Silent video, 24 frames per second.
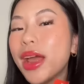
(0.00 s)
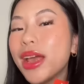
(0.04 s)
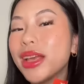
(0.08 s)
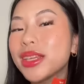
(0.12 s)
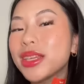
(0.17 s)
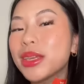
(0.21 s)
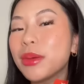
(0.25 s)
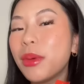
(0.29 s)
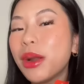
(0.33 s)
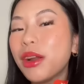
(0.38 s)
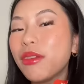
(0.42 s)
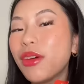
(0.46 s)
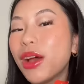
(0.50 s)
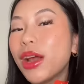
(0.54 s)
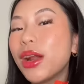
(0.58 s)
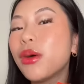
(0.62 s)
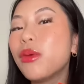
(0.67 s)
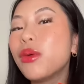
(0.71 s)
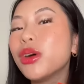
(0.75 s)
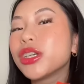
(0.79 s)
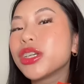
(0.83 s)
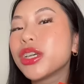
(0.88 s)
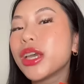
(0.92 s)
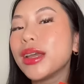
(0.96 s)
somebody find out what
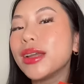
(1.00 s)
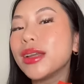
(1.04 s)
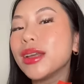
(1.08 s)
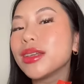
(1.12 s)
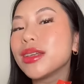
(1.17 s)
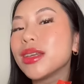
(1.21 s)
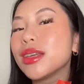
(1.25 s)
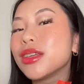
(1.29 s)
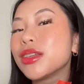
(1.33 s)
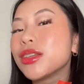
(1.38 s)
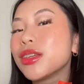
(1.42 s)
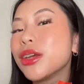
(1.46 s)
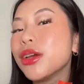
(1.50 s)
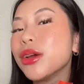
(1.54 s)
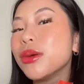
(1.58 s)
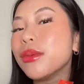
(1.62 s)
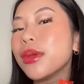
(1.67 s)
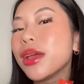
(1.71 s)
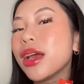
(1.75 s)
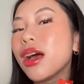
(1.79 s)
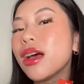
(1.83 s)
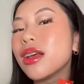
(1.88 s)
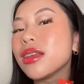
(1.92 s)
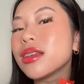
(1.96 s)
shade this is too,
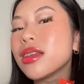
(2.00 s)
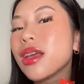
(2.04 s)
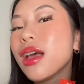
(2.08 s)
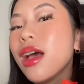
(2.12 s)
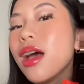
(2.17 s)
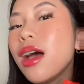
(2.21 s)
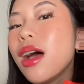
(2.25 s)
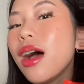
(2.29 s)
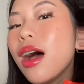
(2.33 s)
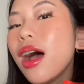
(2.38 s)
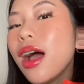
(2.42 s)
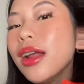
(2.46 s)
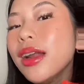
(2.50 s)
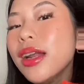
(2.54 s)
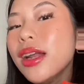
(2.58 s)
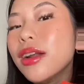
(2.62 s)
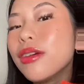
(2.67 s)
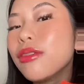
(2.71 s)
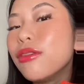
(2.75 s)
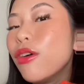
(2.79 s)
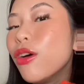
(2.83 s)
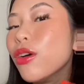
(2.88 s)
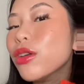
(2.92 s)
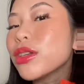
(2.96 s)
because I need a
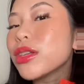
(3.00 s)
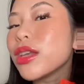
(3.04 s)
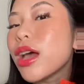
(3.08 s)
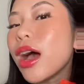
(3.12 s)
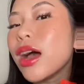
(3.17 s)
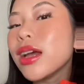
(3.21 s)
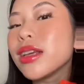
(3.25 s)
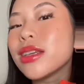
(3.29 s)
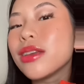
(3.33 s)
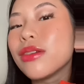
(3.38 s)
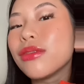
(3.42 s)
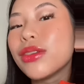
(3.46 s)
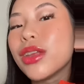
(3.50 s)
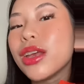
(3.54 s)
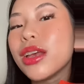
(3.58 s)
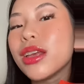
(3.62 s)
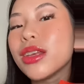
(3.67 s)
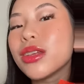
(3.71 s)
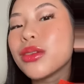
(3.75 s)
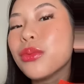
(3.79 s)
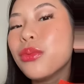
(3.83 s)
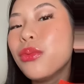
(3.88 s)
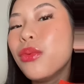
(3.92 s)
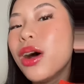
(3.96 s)
full size of this.
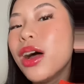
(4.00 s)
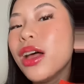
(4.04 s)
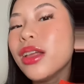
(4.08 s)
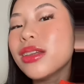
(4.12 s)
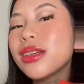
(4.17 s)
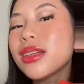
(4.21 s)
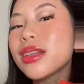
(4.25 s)
What?